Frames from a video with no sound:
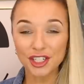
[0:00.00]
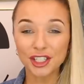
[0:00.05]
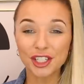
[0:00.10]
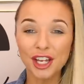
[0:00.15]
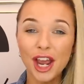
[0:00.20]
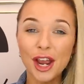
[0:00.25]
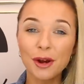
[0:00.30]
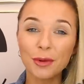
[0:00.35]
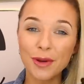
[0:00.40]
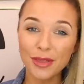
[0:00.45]
To
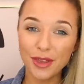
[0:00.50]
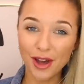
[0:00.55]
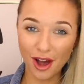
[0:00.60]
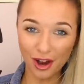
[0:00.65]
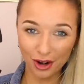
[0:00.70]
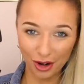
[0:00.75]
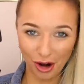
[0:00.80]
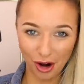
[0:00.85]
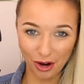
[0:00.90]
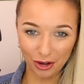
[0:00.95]
go with
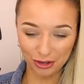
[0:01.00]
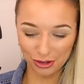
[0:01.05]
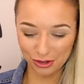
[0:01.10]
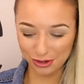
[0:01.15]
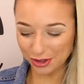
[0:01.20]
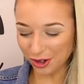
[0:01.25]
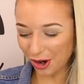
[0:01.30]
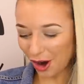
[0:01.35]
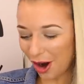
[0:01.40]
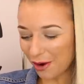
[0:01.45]
our cockerel
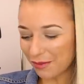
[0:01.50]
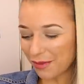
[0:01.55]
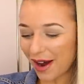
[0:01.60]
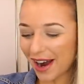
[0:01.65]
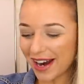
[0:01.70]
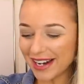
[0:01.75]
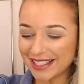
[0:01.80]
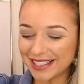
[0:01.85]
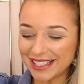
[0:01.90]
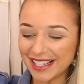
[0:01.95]
top,
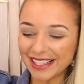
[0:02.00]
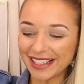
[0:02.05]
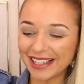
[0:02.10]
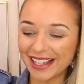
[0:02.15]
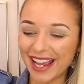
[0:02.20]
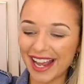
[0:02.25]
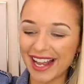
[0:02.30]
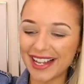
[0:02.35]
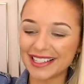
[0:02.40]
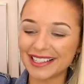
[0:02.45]
I did
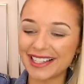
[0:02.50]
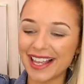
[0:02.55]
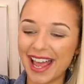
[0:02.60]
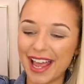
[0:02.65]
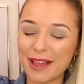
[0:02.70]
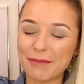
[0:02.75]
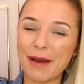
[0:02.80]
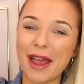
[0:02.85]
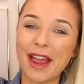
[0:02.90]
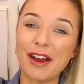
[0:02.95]
get
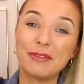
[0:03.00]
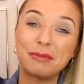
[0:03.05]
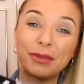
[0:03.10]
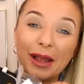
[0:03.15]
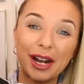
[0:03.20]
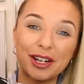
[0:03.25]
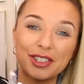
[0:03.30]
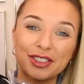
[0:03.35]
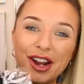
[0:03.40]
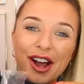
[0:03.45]
a pair of
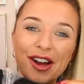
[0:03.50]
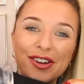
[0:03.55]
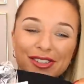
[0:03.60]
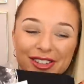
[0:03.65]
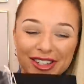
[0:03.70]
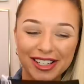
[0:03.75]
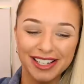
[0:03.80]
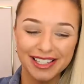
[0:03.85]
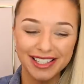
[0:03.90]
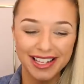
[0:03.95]
black
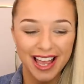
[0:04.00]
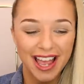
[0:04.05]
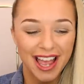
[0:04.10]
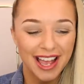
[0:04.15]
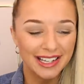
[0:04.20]
trousers.